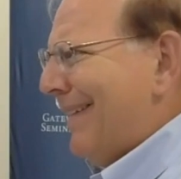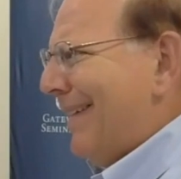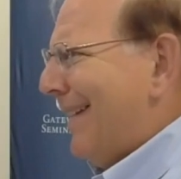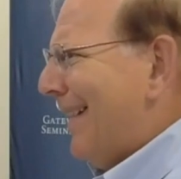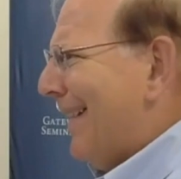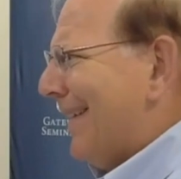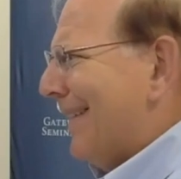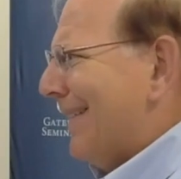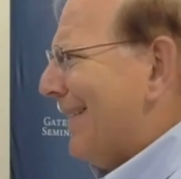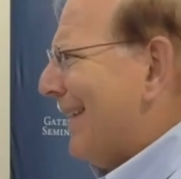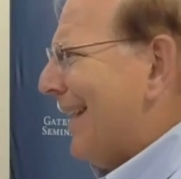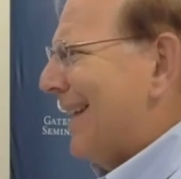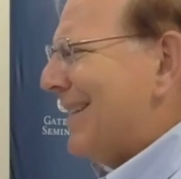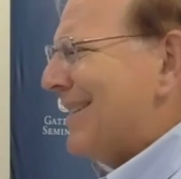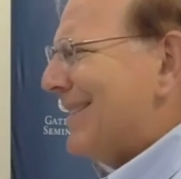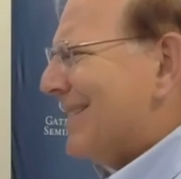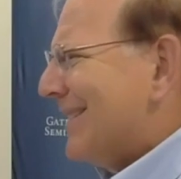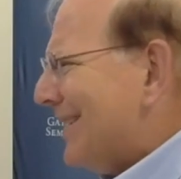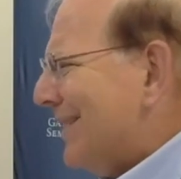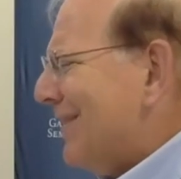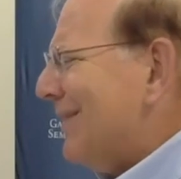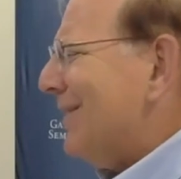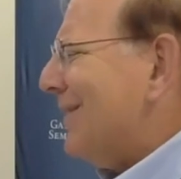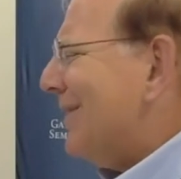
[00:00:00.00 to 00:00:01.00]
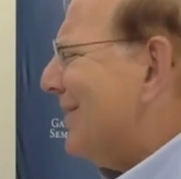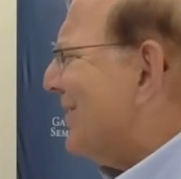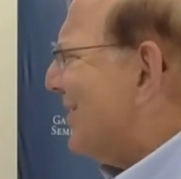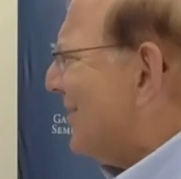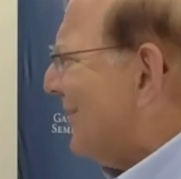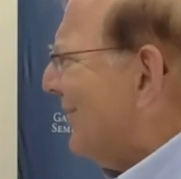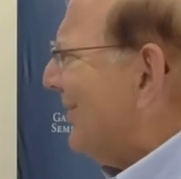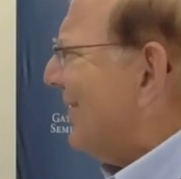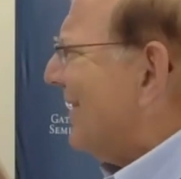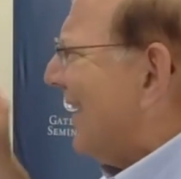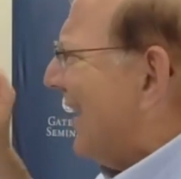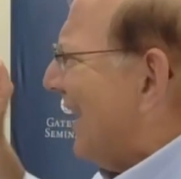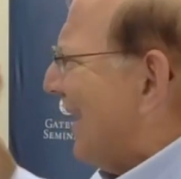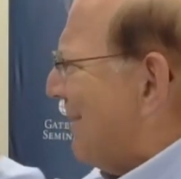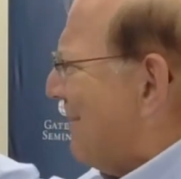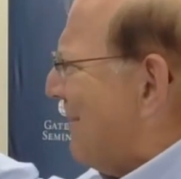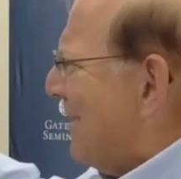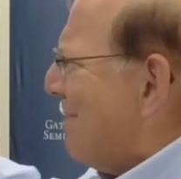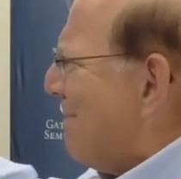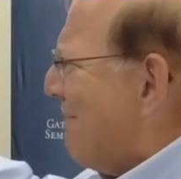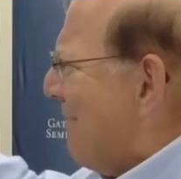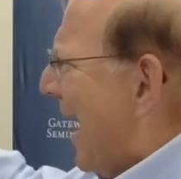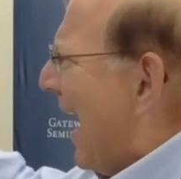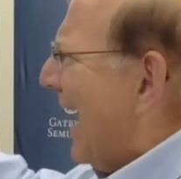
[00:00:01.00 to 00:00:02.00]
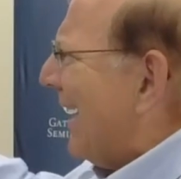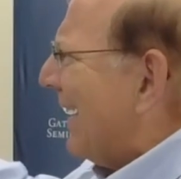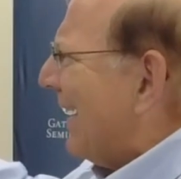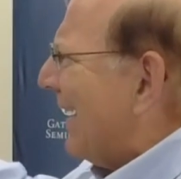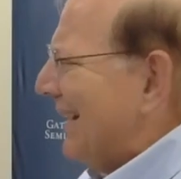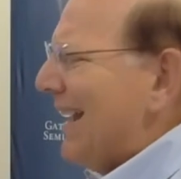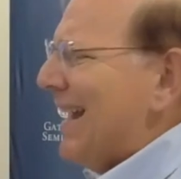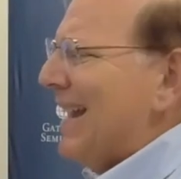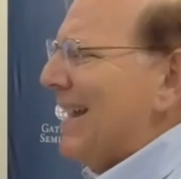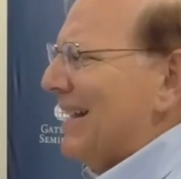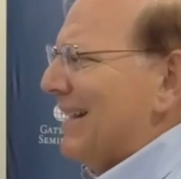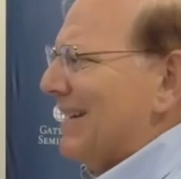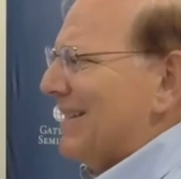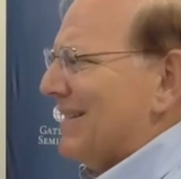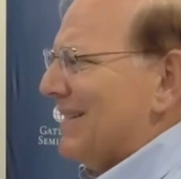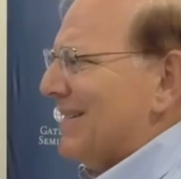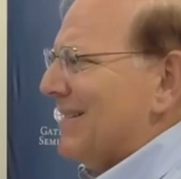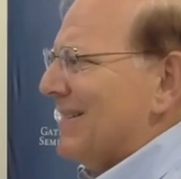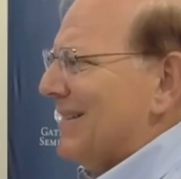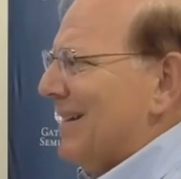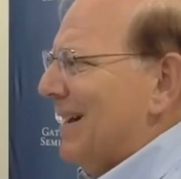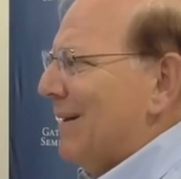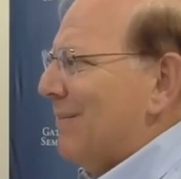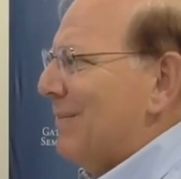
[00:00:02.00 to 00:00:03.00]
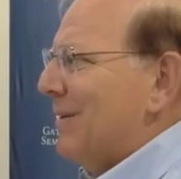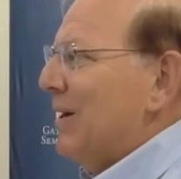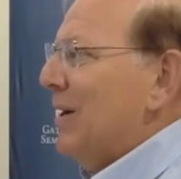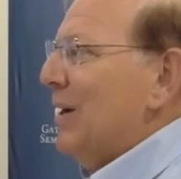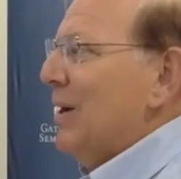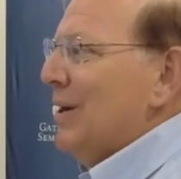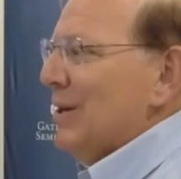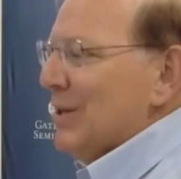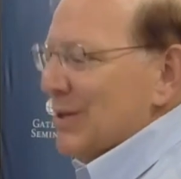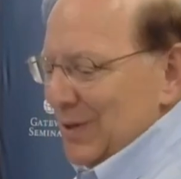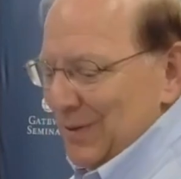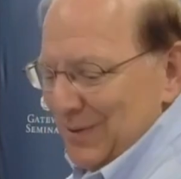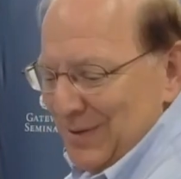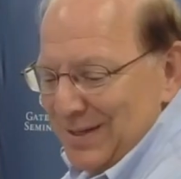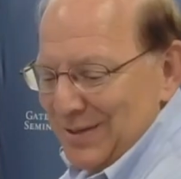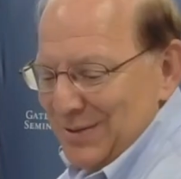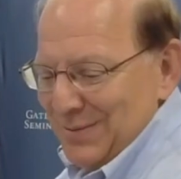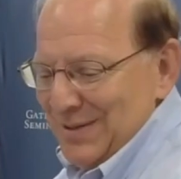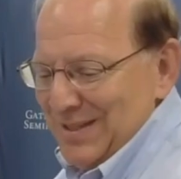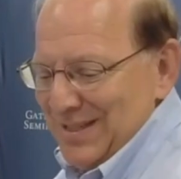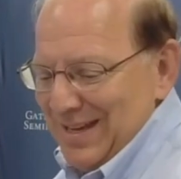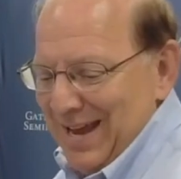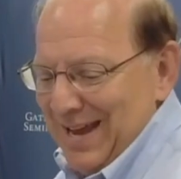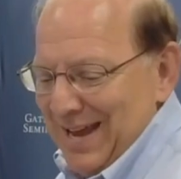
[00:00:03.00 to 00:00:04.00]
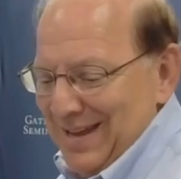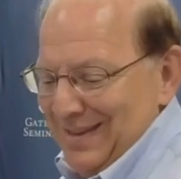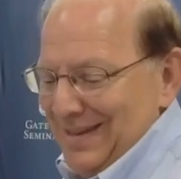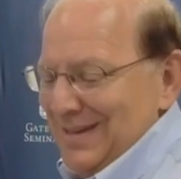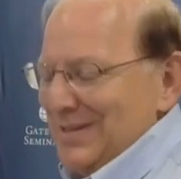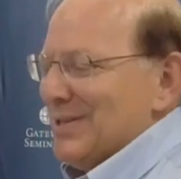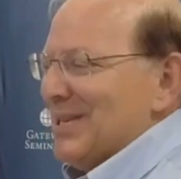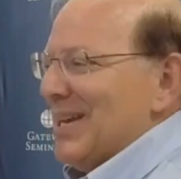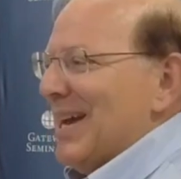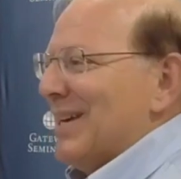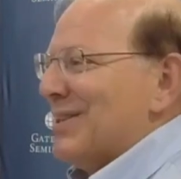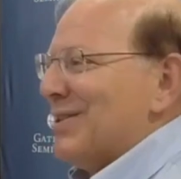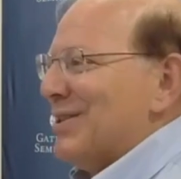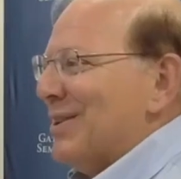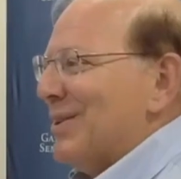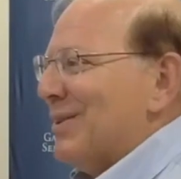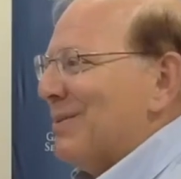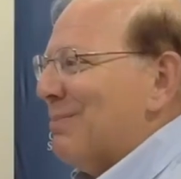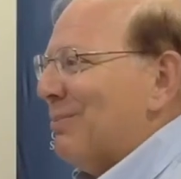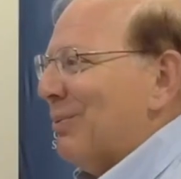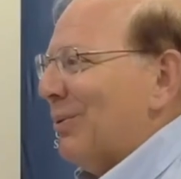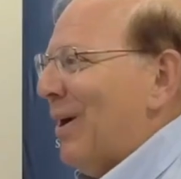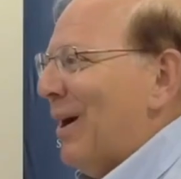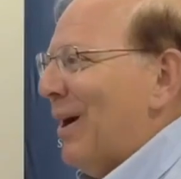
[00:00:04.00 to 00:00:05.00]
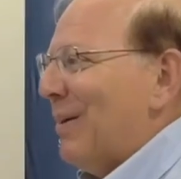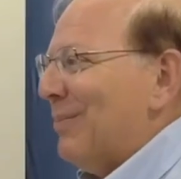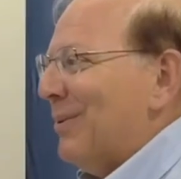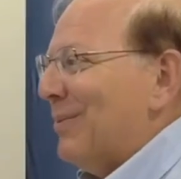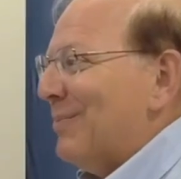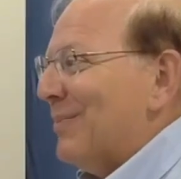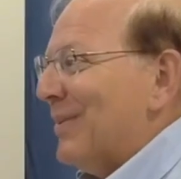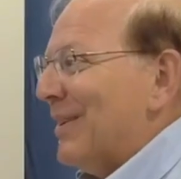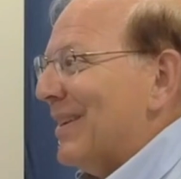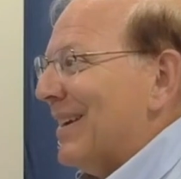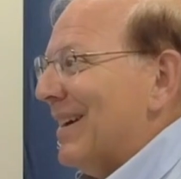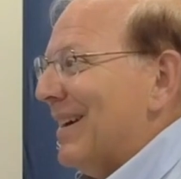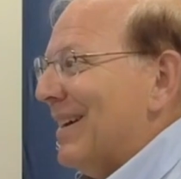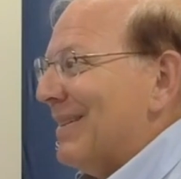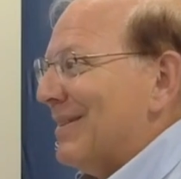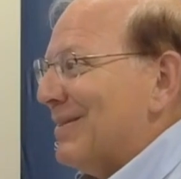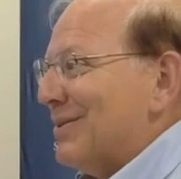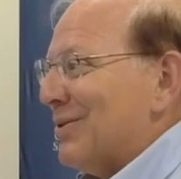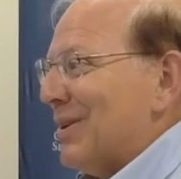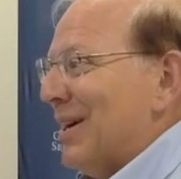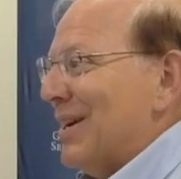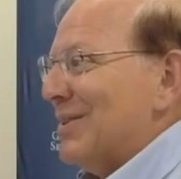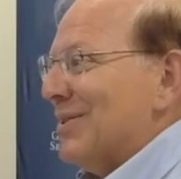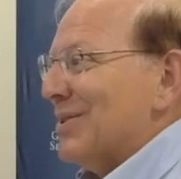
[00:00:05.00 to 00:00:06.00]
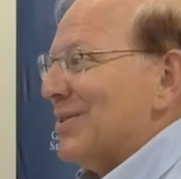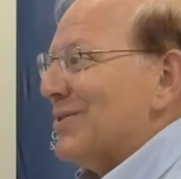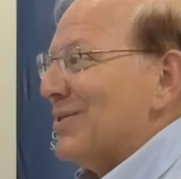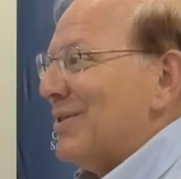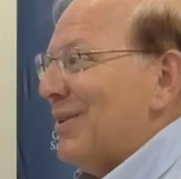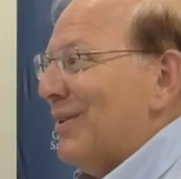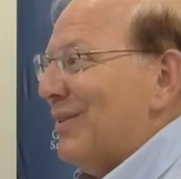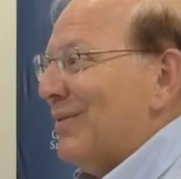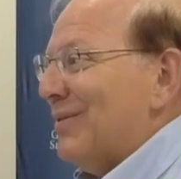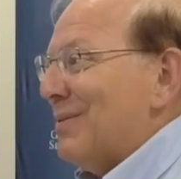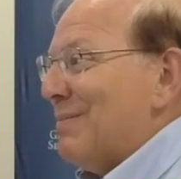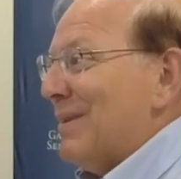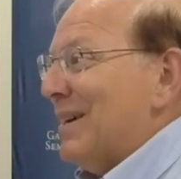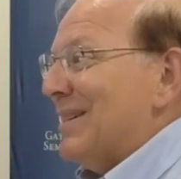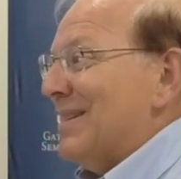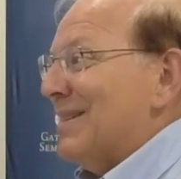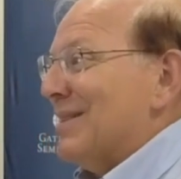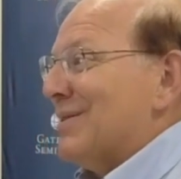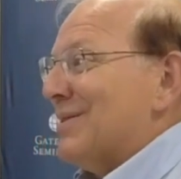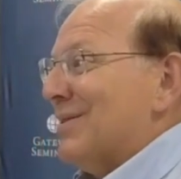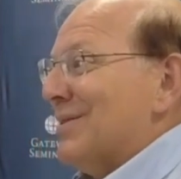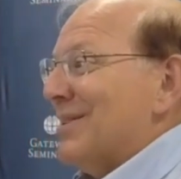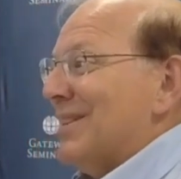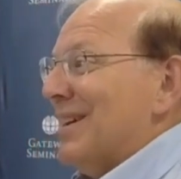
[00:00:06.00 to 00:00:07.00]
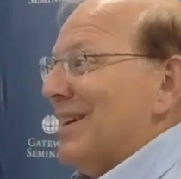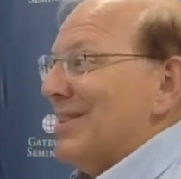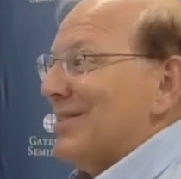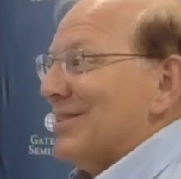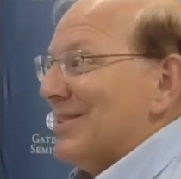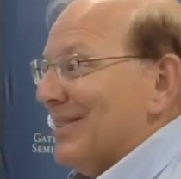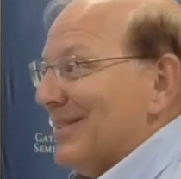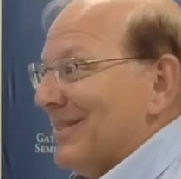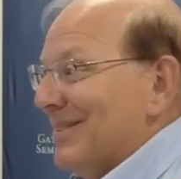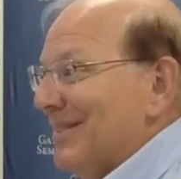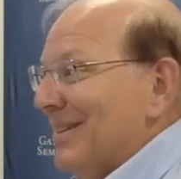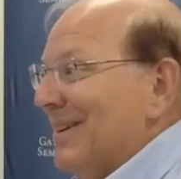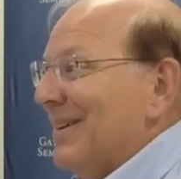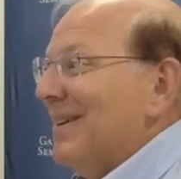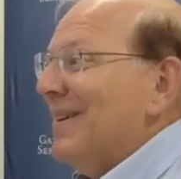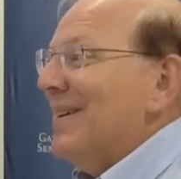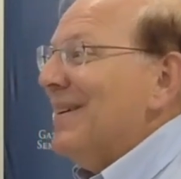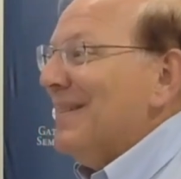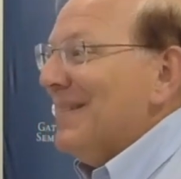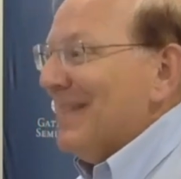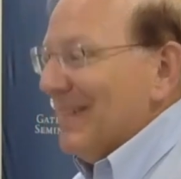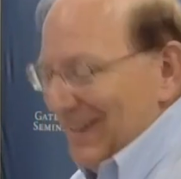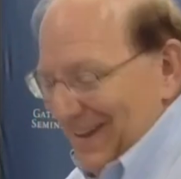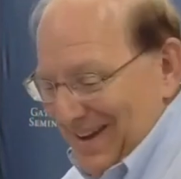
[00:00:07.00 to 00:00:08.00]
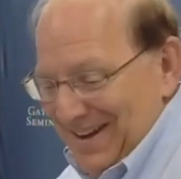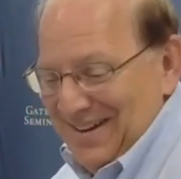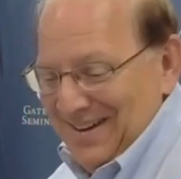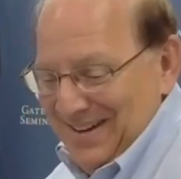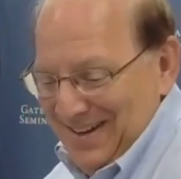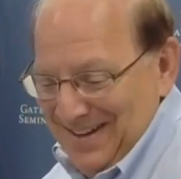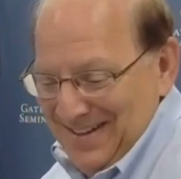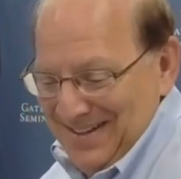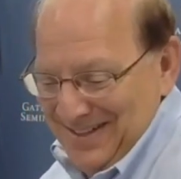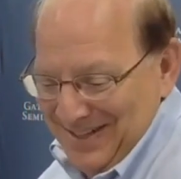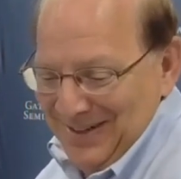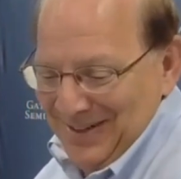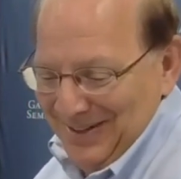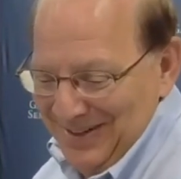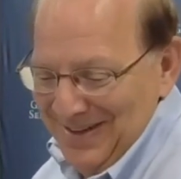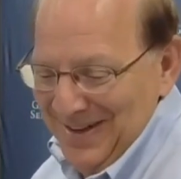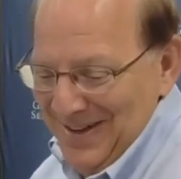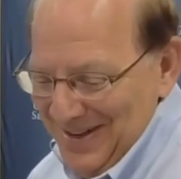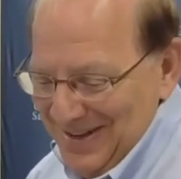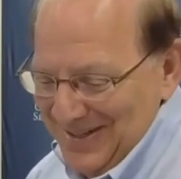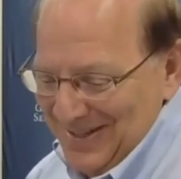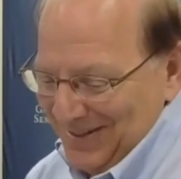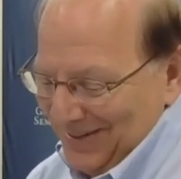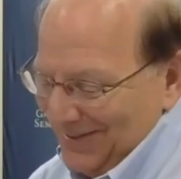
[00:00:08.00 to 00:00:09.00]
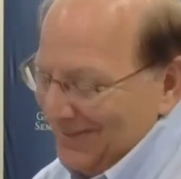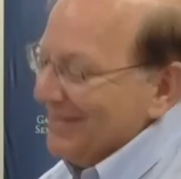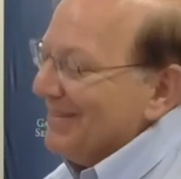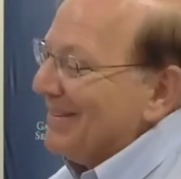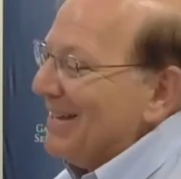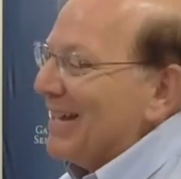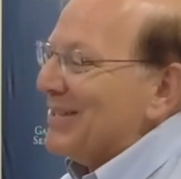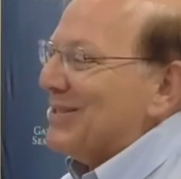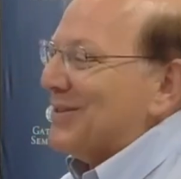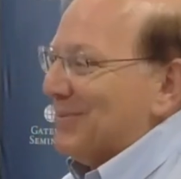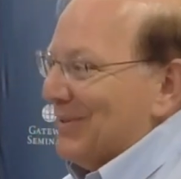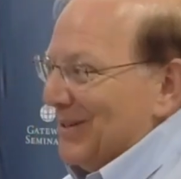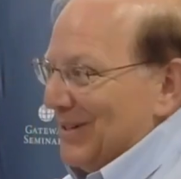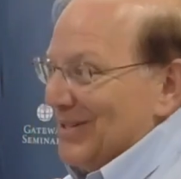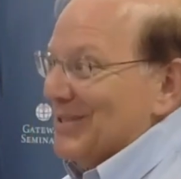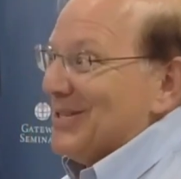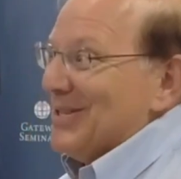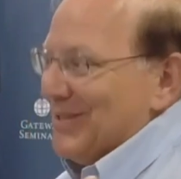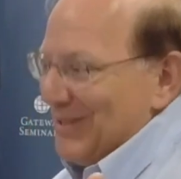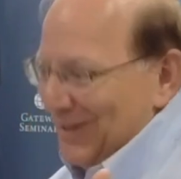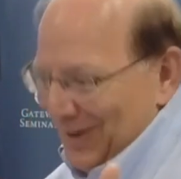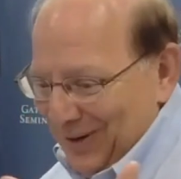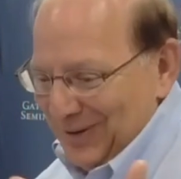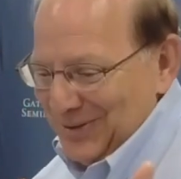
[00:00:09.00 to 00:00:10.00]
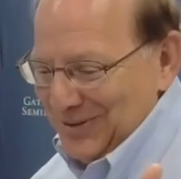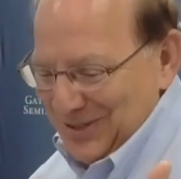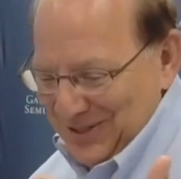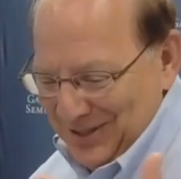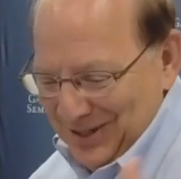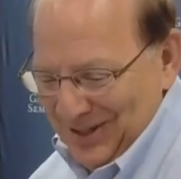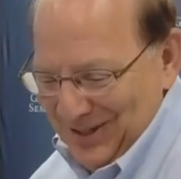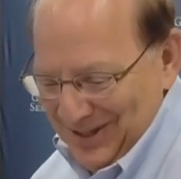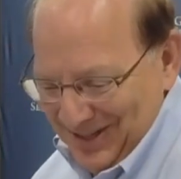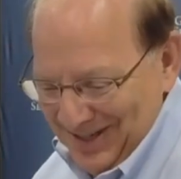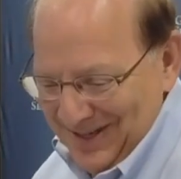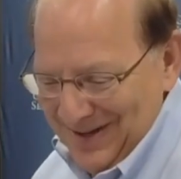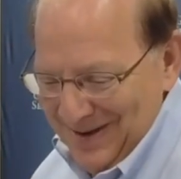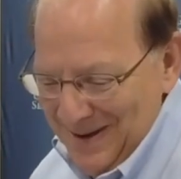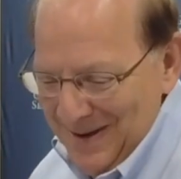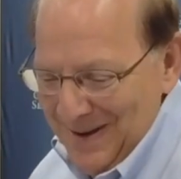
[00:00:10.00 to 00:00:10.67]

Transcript: Yeah, that's ser- certainly got to be back in Ahaz's time. Yeah. So this was this is actually the problem that I tried to solve in my dissertation. Oh, yeah. So so that's where it all started.